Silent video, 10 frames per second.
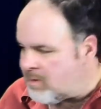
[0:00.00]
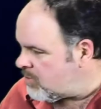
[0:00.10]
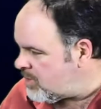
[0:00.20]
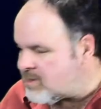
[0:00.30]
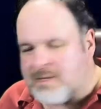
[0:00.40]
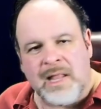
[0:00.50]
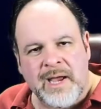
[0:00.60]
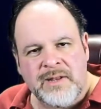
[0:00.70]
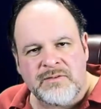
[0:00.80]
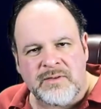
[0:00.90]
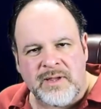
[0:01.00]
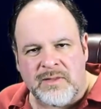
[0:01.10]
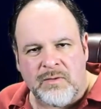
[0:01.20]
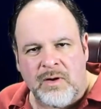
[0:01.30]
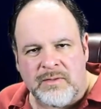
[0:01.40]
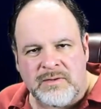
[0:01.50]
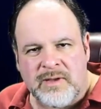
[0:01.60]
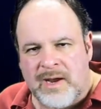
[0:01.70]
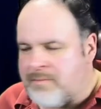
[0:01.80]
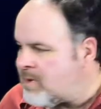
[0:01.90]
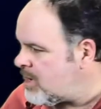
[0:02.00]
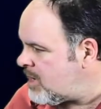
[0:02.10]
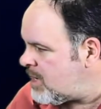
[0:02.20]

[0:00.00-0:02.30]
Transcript: these lights, and they're all the same,